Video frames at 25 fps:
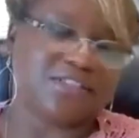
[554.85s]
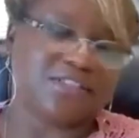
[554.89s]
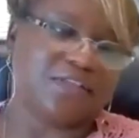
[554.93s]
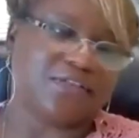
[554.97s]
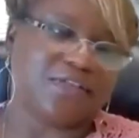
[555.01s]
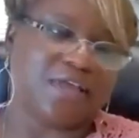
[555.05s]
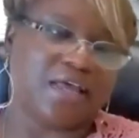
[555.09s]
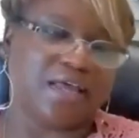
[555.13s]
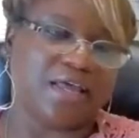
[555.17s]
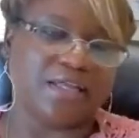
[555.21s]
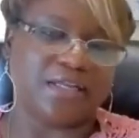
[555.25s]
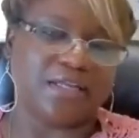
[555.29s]
piece
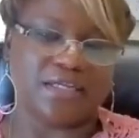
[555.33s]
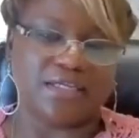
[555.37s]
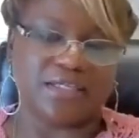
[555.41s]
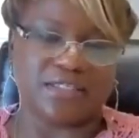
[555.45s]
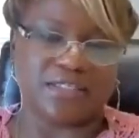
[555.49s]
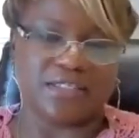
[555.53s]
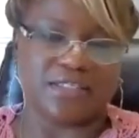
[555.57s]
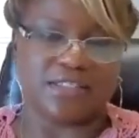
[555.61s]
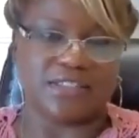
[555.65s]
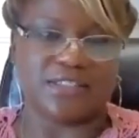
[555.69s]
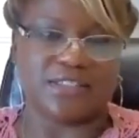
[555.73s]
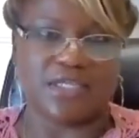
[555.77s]
to that
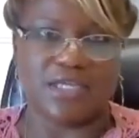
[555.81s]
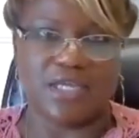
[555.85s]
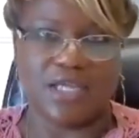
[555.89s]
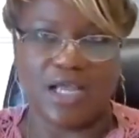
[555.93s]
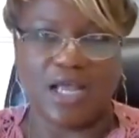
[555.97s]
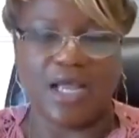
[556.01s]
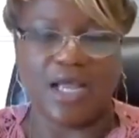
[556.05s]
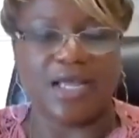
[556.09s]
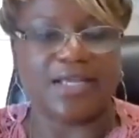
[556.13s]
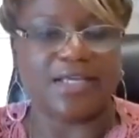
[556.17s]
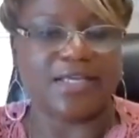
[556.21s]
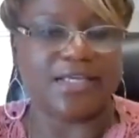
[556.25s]
is,
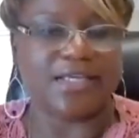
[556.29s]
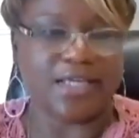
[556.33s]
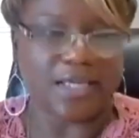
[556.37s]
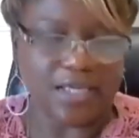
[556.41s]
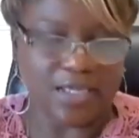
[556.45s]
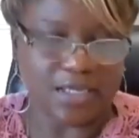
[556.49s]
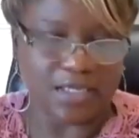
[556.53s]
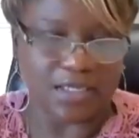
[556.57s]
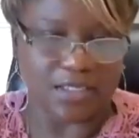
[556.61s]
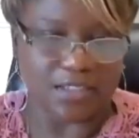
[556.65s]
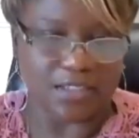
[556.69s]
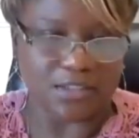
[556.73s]

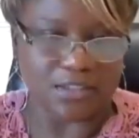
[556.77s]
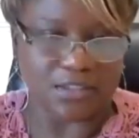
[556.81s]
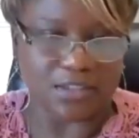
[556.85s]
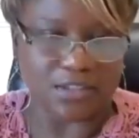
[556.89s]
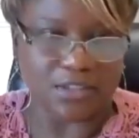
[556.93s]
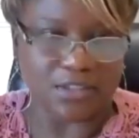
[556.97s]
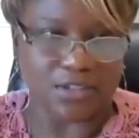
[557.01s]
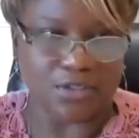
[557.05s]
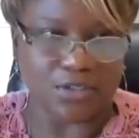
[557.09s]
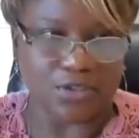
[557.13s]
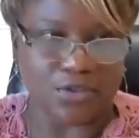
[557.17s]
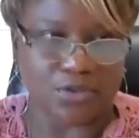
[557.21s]

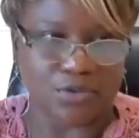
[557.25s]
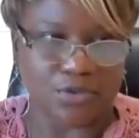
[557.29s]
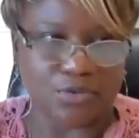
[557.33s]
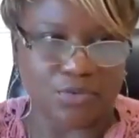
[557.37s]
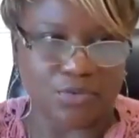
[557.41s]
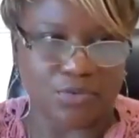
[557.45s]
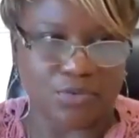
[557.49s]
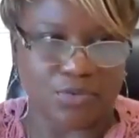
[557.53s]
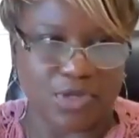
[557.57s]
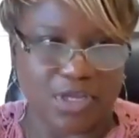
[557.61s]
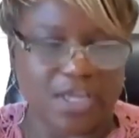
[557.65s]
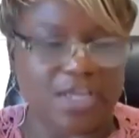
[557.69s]
again,
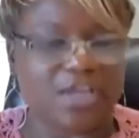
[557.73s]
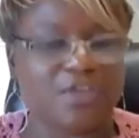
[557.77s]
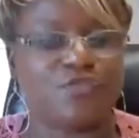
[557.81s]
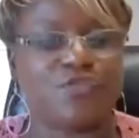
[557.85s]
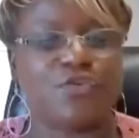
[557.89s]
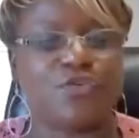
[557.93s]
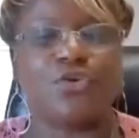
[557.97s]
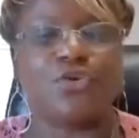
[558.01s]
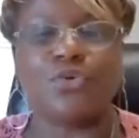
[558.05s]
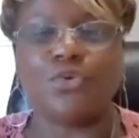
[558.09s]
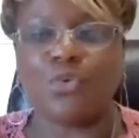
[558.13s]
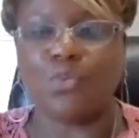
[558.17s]

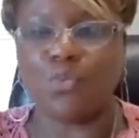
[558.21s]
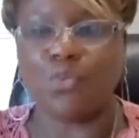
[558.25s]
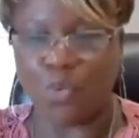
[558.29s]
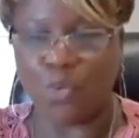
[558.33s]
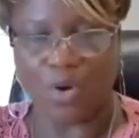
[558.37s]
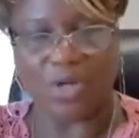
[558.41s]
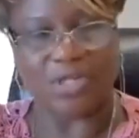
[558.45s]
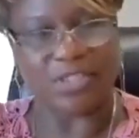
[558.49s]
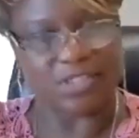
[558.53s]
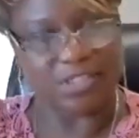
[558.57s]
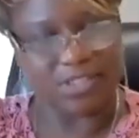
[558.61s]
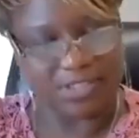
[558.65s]
if you
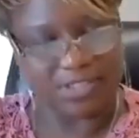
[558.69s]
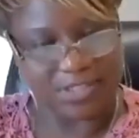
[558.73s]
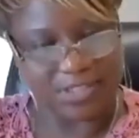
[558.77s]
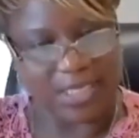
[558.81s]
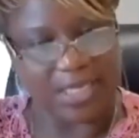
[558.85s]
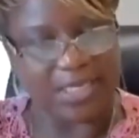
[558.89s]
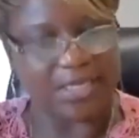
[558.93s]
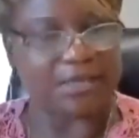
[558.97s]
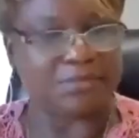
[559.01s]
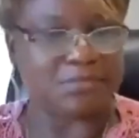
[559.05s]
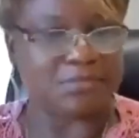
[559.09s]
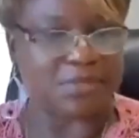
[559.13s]
want to
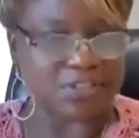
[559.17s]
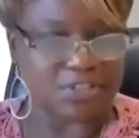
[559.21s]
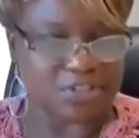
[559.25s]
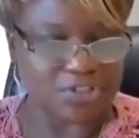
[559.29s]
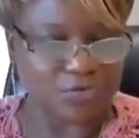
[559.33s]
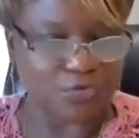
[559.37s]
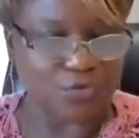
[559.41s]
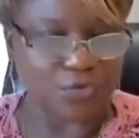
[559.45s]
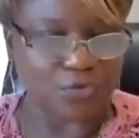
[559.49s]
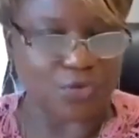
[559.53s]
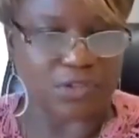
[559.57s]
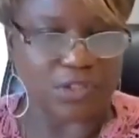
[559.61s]
stay in
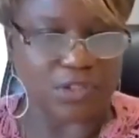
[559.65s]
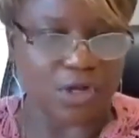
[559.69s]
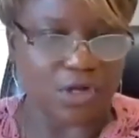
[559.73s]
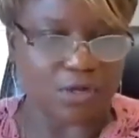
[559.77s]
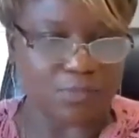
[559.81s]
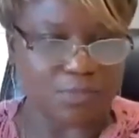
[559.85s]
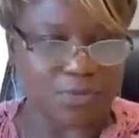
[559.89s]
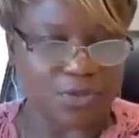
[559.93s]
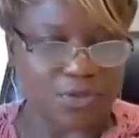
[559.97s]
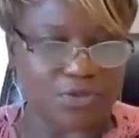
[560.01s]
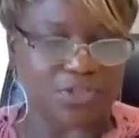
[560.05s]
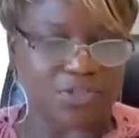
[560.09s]
business for a
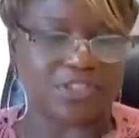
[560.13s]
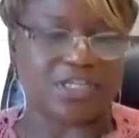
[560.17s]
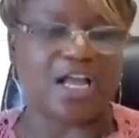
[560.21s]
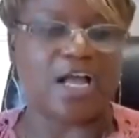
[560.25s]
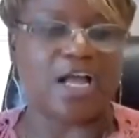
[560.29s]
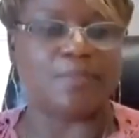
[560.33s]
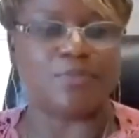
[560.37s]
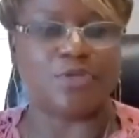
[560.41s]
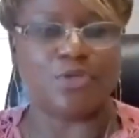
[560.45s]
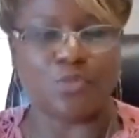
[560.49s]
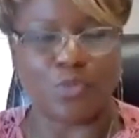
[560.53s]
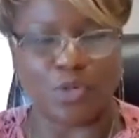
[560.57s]
long period of
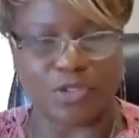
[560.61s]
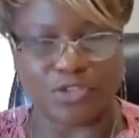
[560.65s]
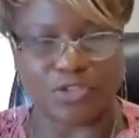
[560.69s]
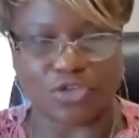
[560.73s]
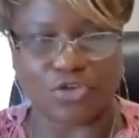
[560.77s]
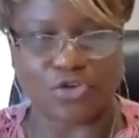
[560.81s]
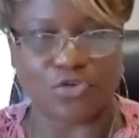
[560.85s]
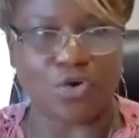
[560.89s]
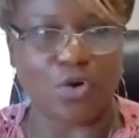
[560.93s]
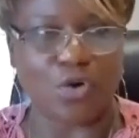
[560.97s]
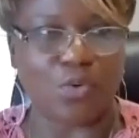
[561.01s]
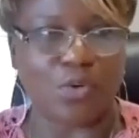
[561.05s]
time, you want
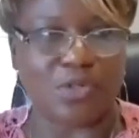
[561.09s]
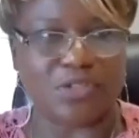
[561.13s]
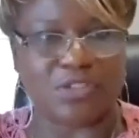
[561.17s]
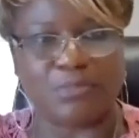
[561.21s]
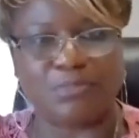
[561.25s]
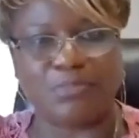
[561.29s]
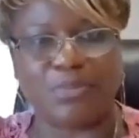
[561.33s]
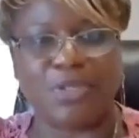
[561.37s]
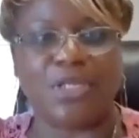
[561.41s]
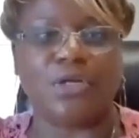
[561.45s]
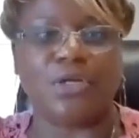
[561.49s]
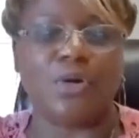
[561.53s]
to grow it,
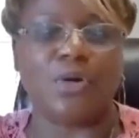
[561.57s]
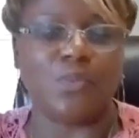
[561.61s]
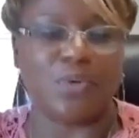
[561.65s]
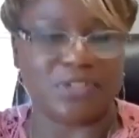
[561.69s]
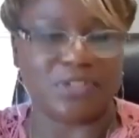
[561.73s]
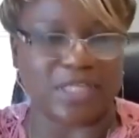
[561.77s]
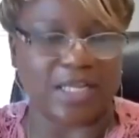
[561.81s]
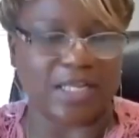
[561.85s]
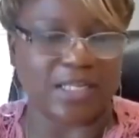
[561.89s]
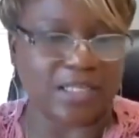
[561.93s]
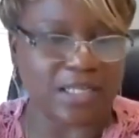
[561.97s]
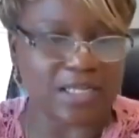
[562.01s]
depending on
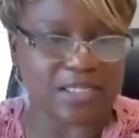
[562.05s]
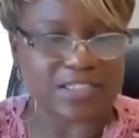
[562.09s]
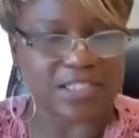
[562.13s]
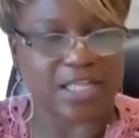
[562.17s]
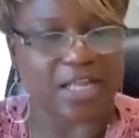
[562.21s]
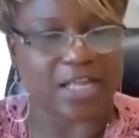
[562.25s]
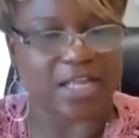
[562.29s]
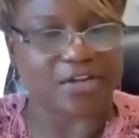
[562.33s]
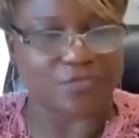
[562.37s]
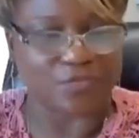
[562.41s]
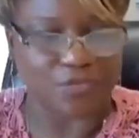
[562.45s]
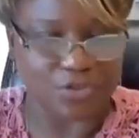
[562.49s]
what that
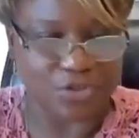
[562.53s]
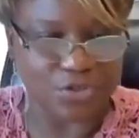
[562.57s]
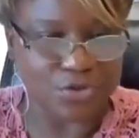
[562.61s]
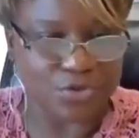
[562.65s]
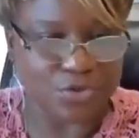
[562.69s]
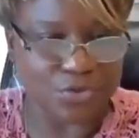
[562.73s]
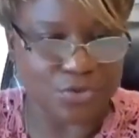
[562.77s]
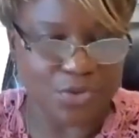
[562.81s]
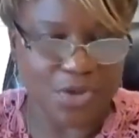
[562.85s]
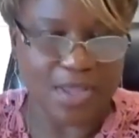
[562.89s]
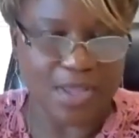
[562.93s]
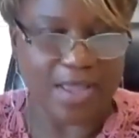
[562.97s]
looks like for
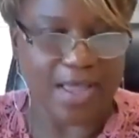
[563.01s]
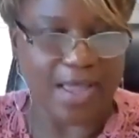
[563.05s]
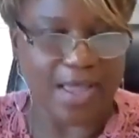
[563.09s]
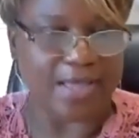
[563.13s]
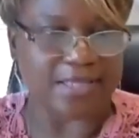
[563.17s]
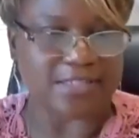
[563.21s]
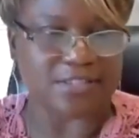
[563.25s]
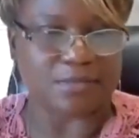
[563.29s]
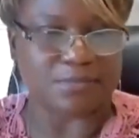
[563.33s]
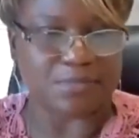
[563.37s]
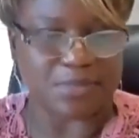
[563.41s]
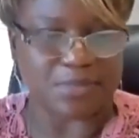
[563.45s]
you
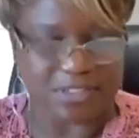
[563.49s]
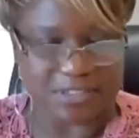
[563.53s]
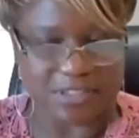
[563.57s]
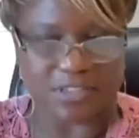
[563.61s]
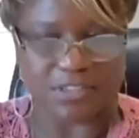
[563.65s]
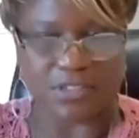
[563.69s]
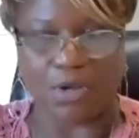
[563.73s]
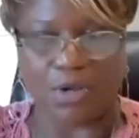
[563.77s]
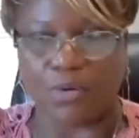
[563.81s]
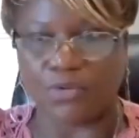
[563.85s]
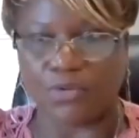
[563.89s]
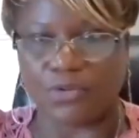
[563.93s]
as a
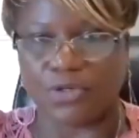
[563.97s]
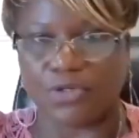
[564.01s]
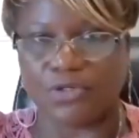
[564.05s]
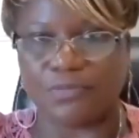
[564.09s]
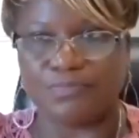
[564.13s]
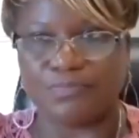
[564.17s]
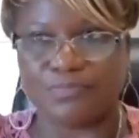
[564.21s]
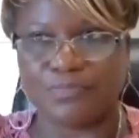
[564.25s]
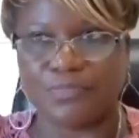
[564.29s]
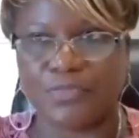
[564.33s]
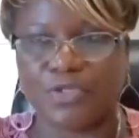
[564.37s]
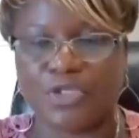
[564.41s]
business
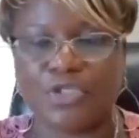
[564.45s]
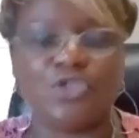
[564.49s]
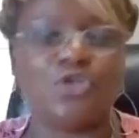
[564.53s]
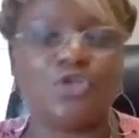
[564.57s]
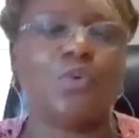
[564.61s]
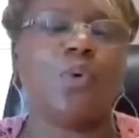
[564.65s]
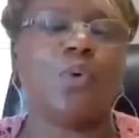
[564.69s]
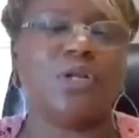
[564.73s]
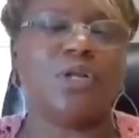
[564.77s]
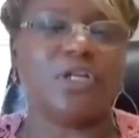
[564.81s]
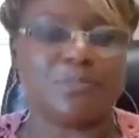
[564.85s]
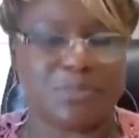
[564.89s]
owner,
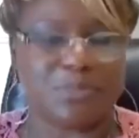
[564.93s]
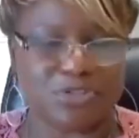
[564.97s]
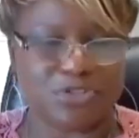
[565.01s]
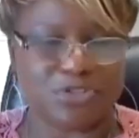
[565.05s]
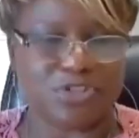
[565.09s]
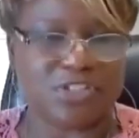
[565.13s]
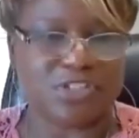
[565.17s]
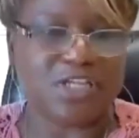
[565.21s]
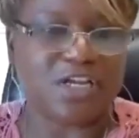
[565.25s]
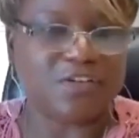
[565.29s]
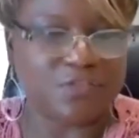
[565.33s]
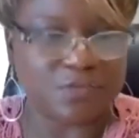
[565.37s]
you want to
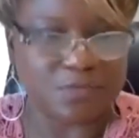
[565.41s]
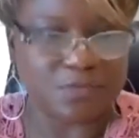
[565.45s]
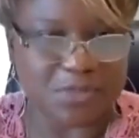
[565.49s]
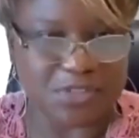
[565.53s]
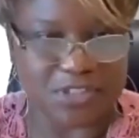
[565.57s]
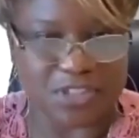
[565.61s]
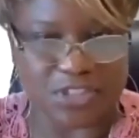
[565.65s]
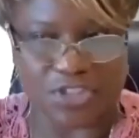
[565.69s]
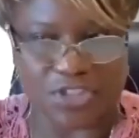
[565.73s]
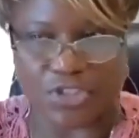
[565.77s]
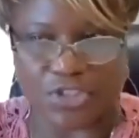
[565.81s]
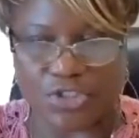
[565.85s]
put yourself in a
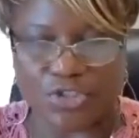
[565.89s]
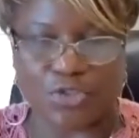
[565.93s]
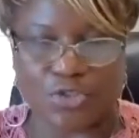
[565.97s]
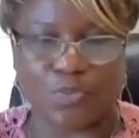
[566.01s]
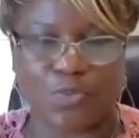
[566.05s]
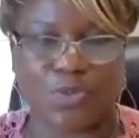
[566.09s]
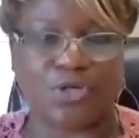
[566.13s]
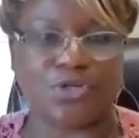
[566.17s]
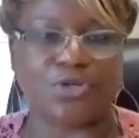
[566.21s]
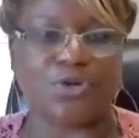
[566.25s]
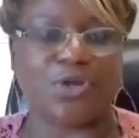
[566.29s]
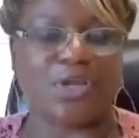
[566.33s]
position
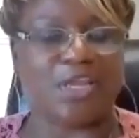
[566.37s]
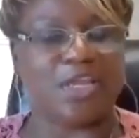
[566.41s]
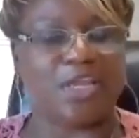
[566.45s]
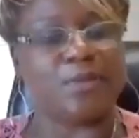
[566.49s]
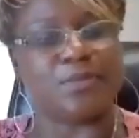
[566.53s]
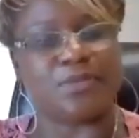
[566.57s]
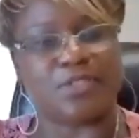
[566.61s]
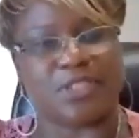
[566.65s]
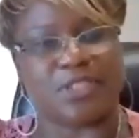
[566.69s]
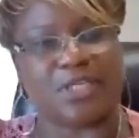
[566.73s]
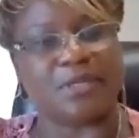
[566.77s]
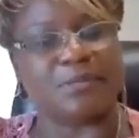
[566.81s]
to where you're
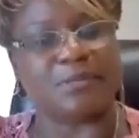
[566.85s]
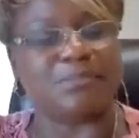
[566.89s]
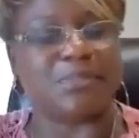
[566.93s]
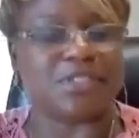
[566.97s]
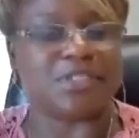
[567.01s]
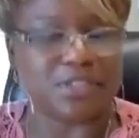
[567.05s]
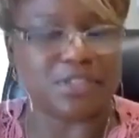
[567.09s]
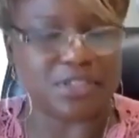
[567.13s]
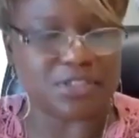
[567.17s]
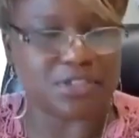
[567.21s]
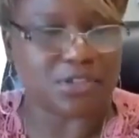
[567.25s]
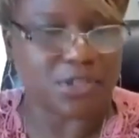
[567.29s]
able to get
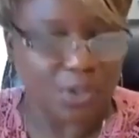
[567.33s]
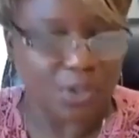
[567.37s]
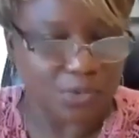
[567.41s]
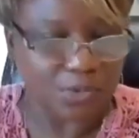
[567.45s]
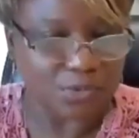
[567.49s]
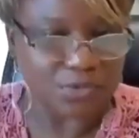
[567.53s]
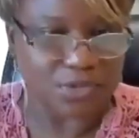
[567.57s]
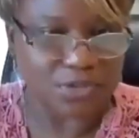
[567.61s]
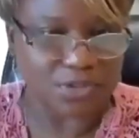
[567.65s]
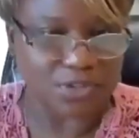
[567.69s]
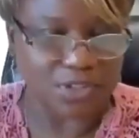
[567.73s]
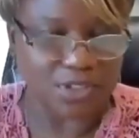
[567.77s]
business
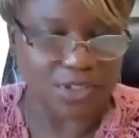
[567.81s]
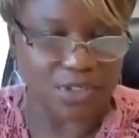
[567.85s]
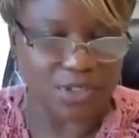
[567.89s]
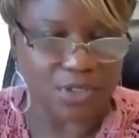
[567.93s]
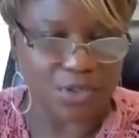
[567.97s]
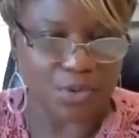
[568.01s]
loans.